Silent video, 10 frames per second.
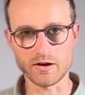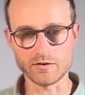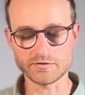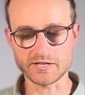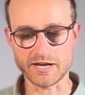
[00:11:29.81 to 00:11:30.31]

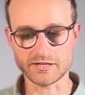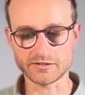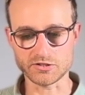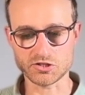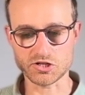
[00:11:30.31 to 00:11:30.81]
of text
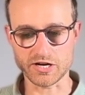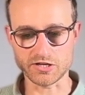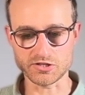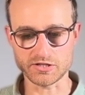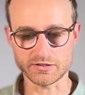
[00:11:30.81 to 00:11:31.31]
is
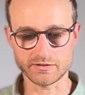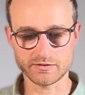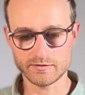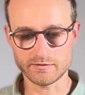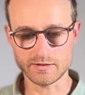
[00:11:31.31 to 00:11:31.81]
changing,
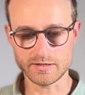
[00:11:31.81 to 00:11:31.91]
right?